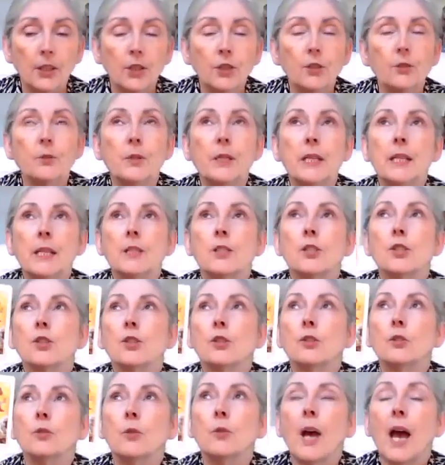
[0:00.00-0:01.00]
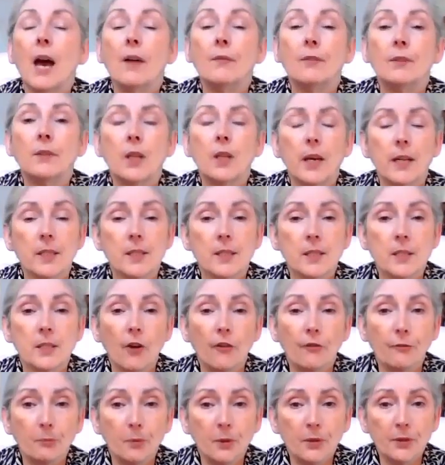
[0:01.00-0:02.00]
You need to have a lot of
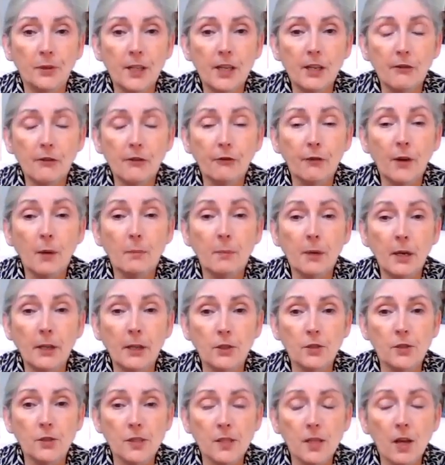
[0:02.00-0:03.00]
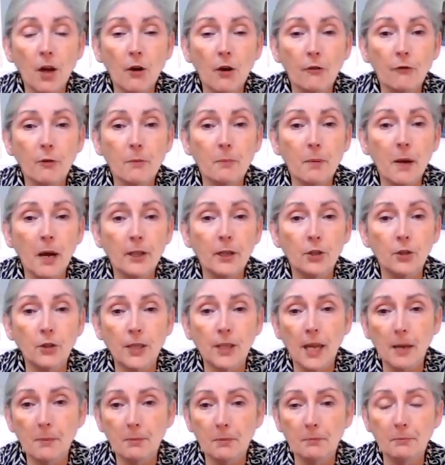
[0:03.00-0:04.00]
self-belief about yourself, about
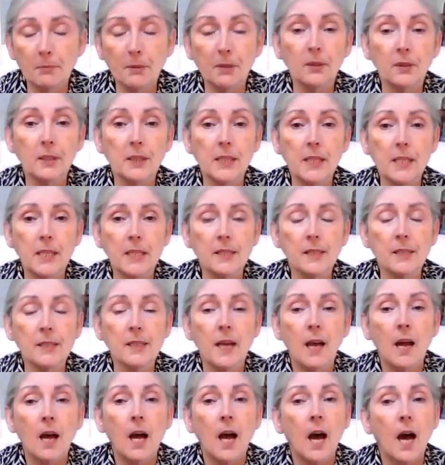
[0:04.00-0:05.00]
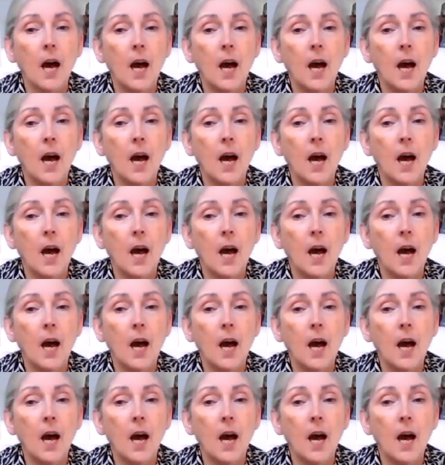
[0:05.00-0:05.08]
your capabilities.